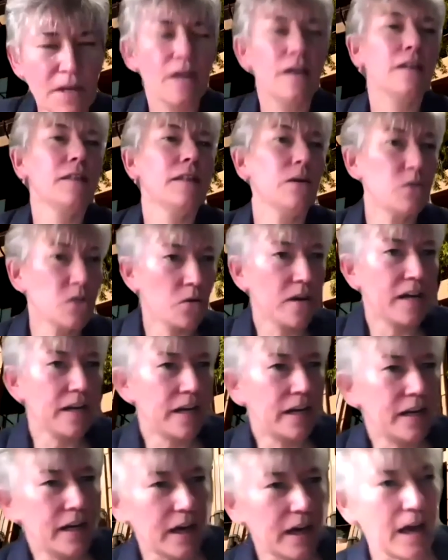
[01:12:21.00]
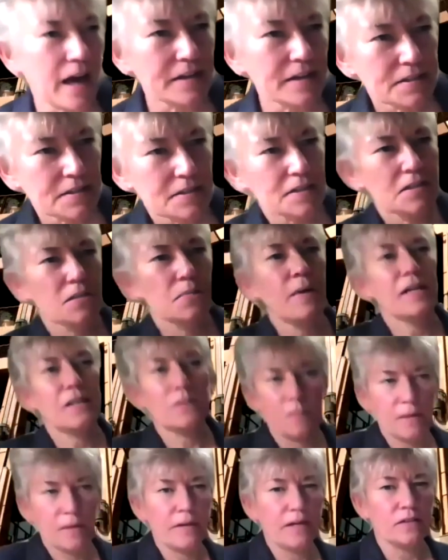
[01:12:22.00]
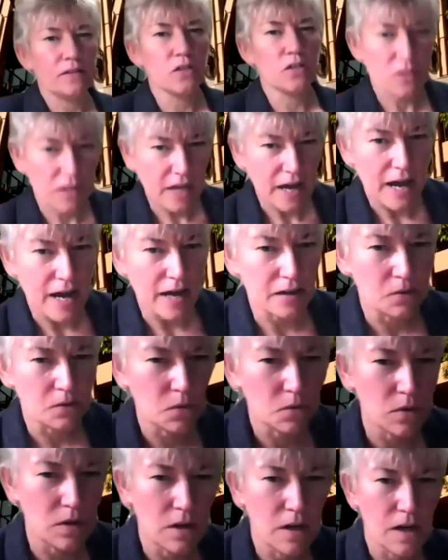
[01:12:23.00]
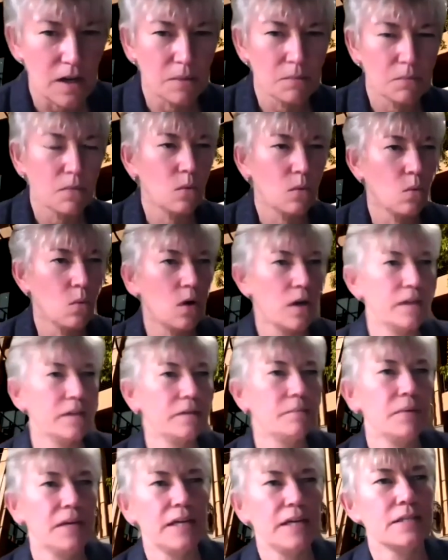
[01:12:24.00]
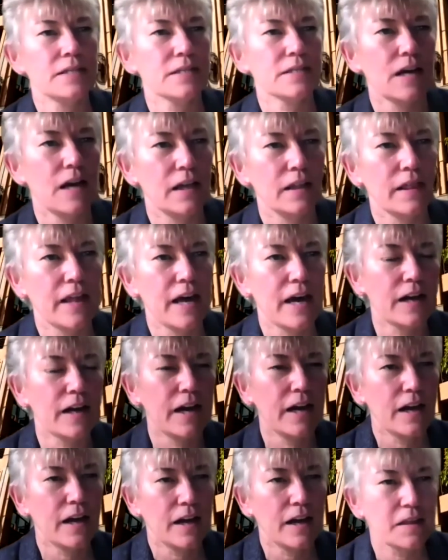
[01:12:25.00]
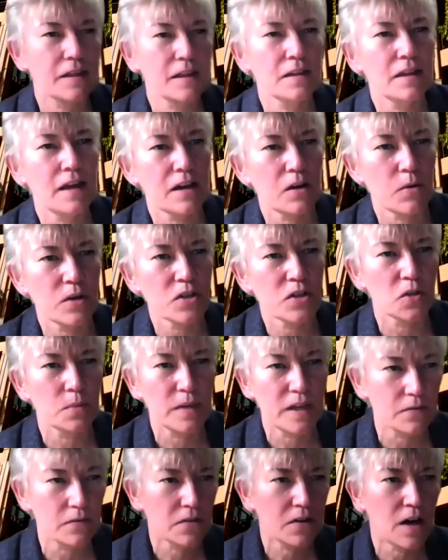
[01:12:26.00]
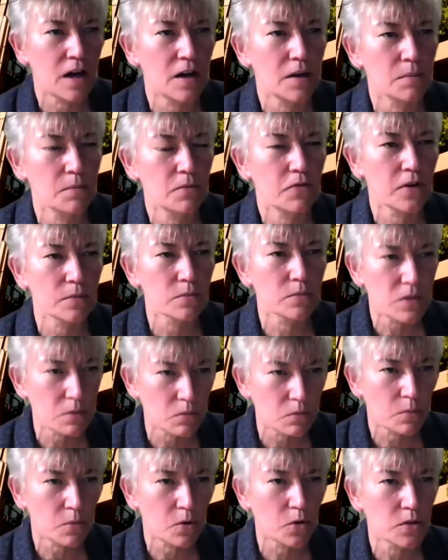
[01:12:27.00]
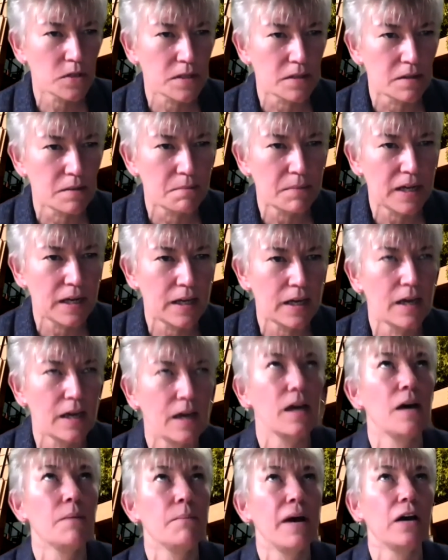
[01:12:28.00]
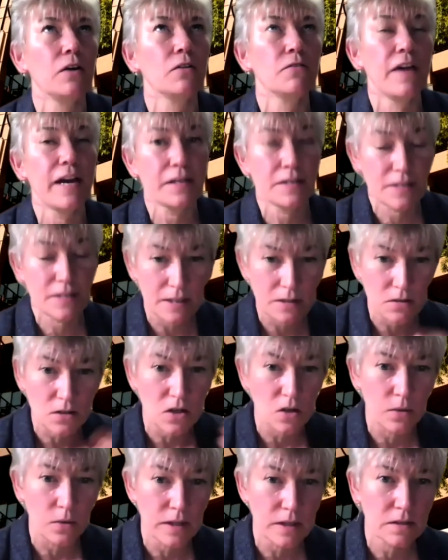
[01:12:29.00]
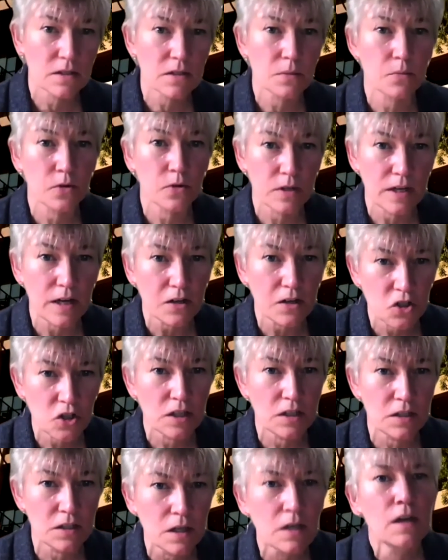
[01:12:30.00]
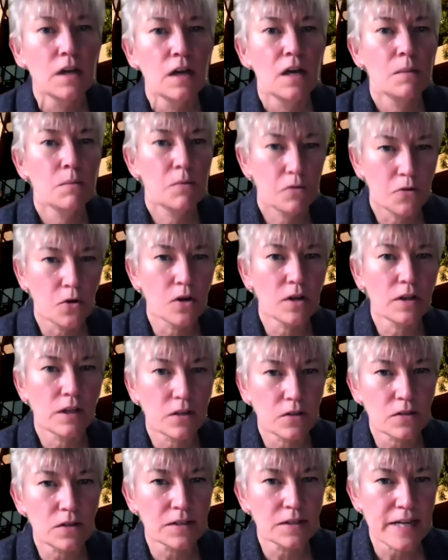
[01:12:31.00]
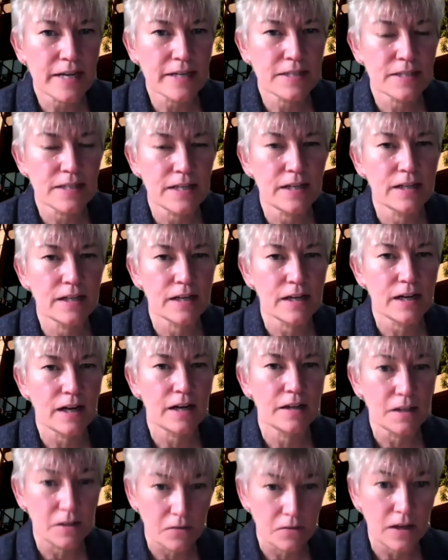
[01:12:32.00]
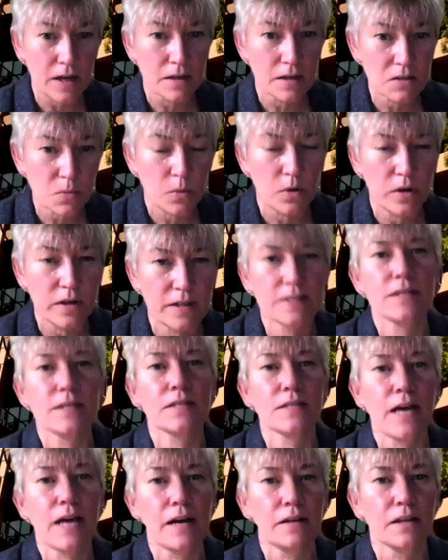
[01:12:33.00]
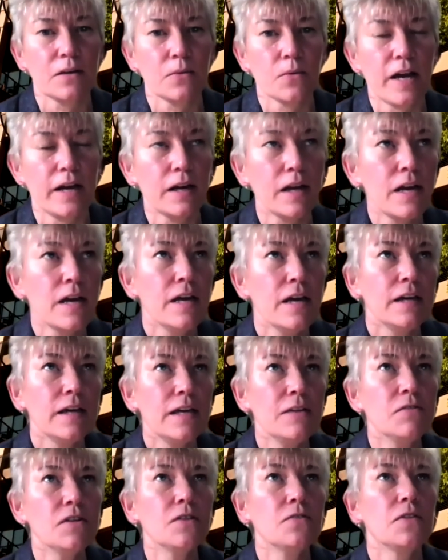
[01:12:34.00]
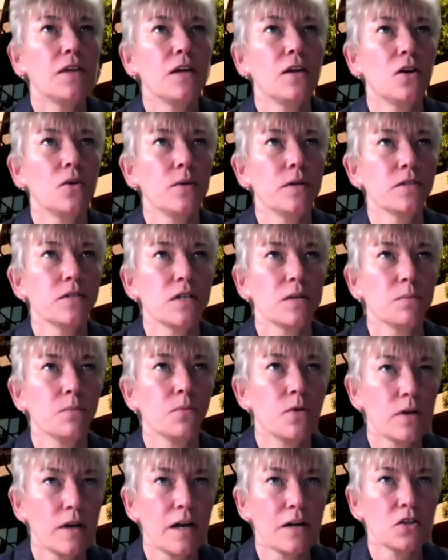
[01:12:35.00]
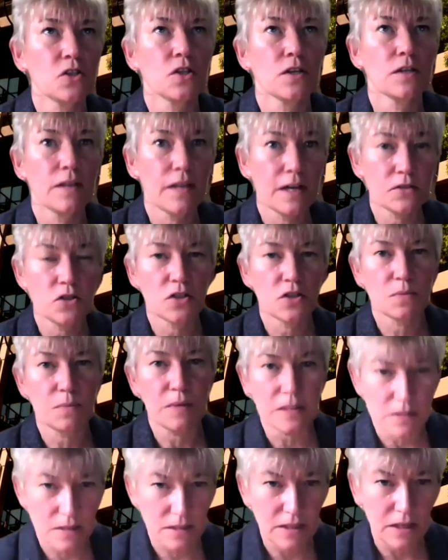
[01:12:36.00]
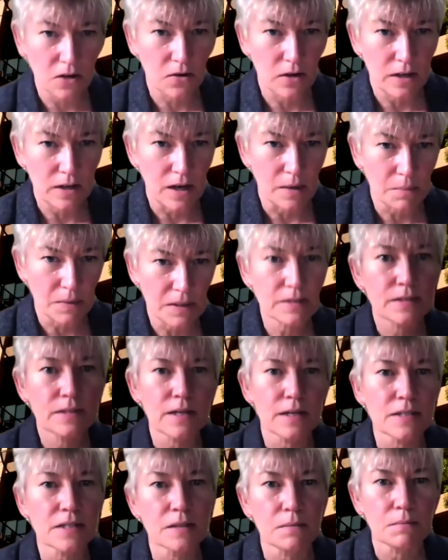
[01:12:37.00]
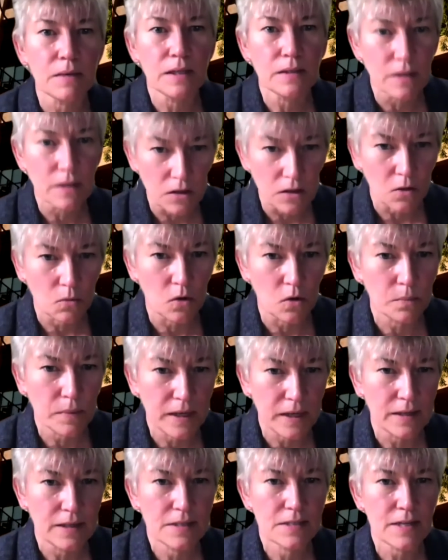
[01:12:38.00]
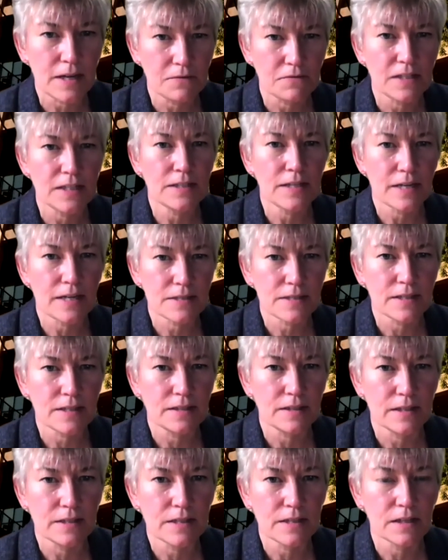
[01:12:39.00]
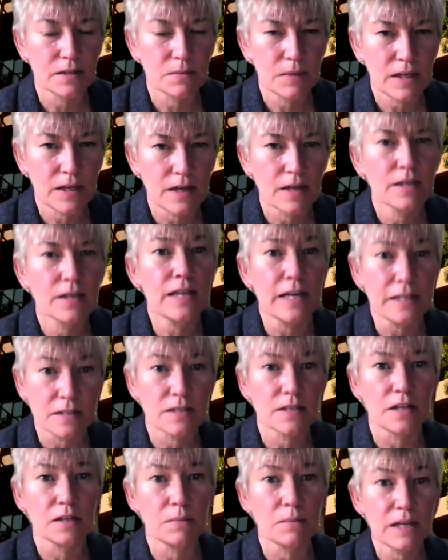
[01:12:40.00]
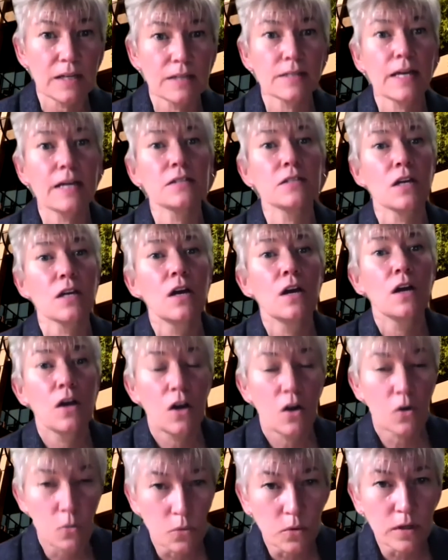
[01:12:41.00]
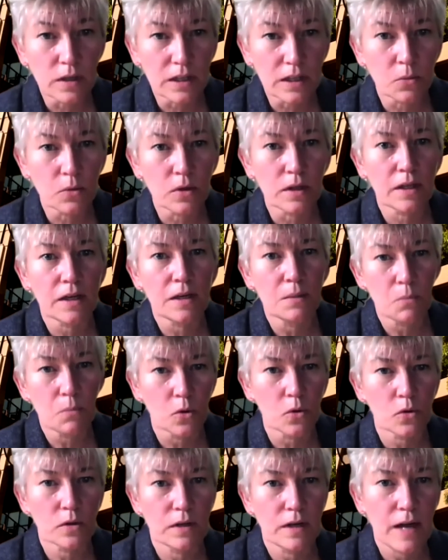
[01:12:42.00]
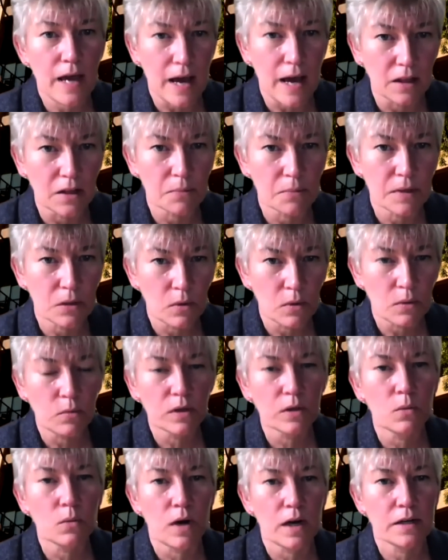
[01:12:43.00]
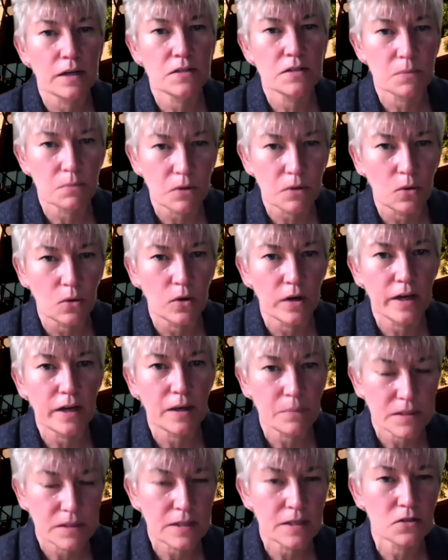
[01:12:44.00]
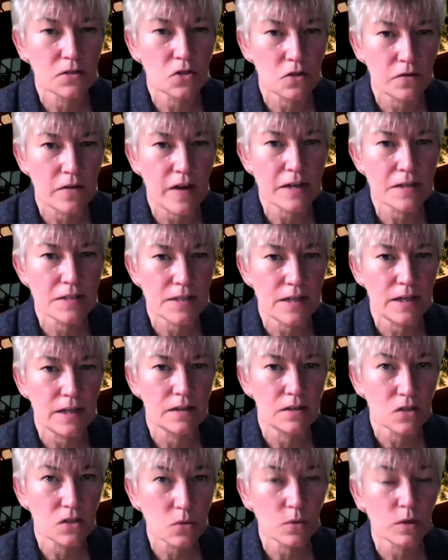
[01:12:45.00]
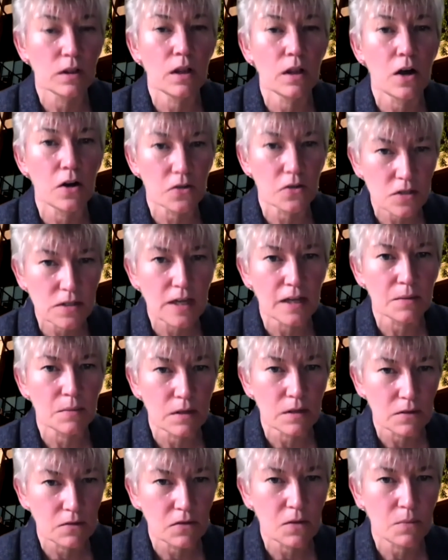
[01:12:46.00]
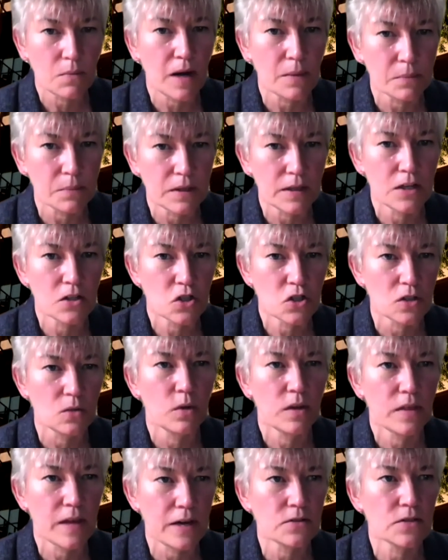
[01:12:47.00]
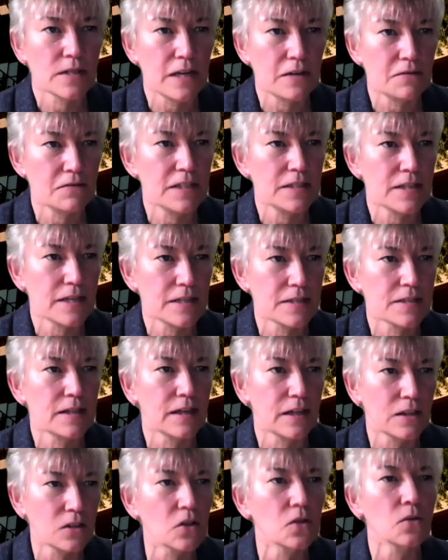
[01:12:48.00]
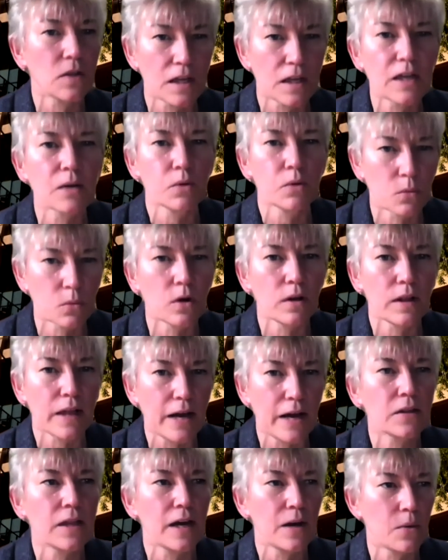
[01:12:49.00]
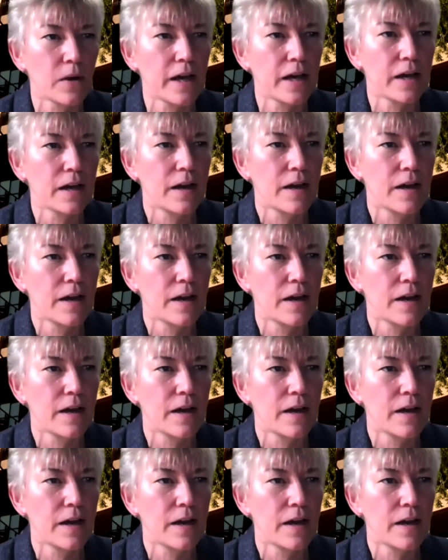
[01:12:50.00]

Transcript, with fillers: that was great. And I, I suspect maybe I'll just add um, one piece on that. I, I think that question may have come from some reports in the media about vaccines going into production before clinical testing. And I think Weian's point is exactly right. Even if they go into production, that just means gearing up. It doesn't mean that there won't be any safety testing that's done because that's done because that's a really, really important element. We wouldn't want to deploy a potential vaccine into a large segment of the population without safety testing. I don't think it would roll out that way.